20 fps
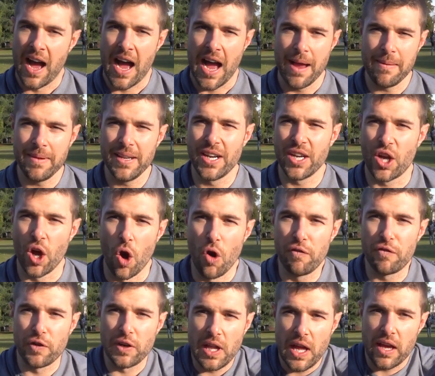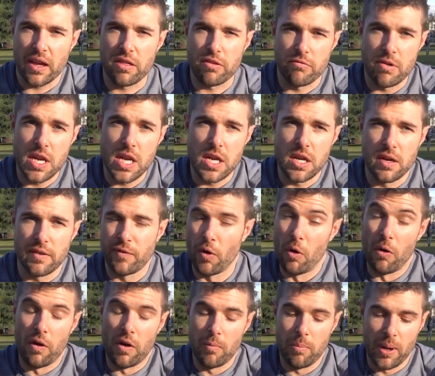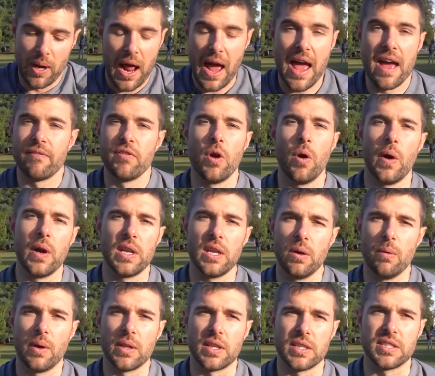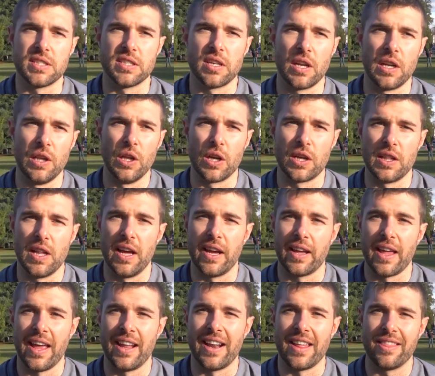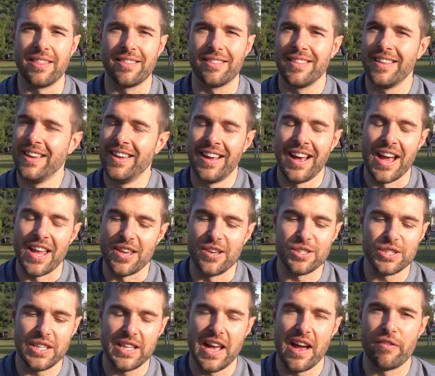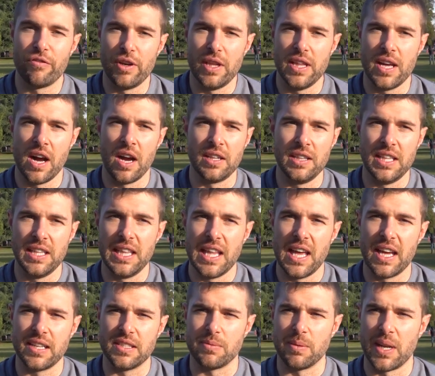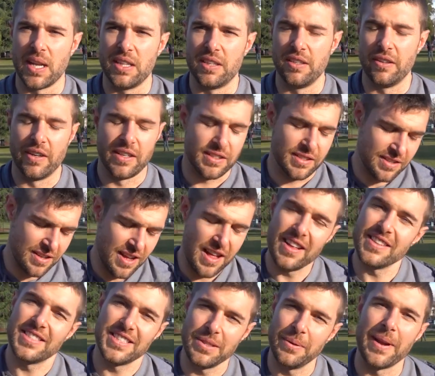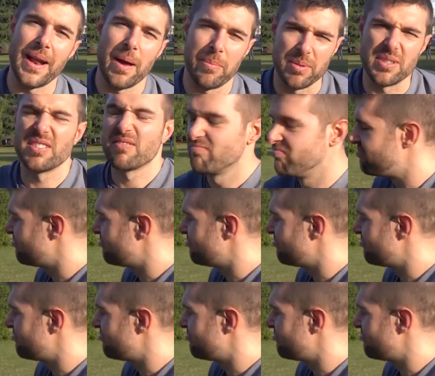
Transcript: I'm gonna go for like 3 or 4, but I have no idea what this is gonna look like, and I usually have really ugly legs when I do it, so let's see what happens.